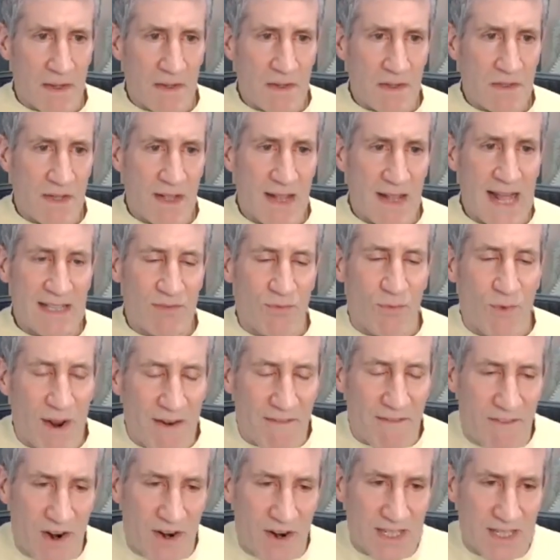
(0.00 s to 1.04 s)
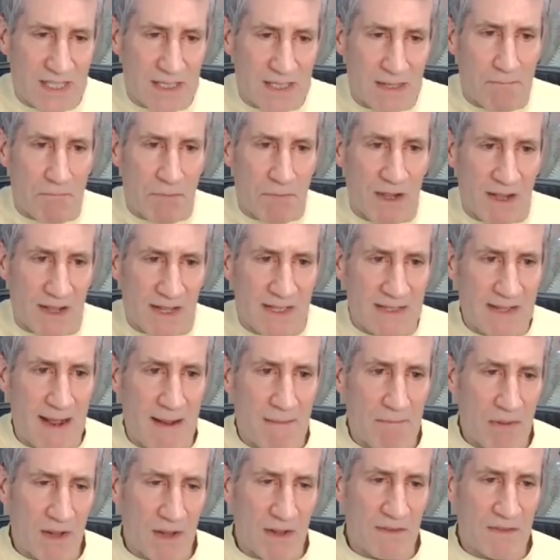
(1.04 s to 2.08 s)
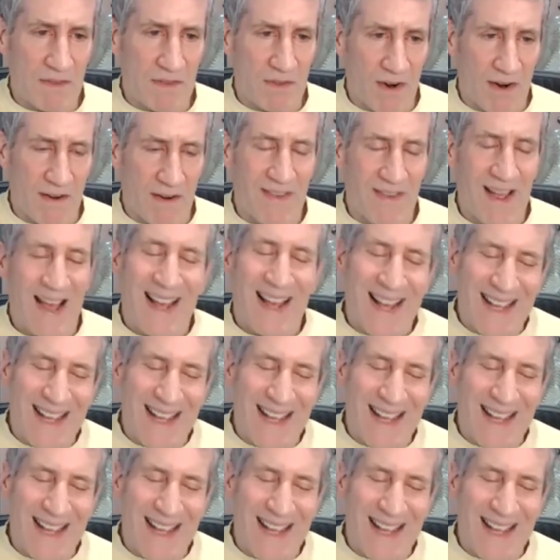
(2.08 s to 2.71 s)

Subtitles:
So that's one very simple example of sort of,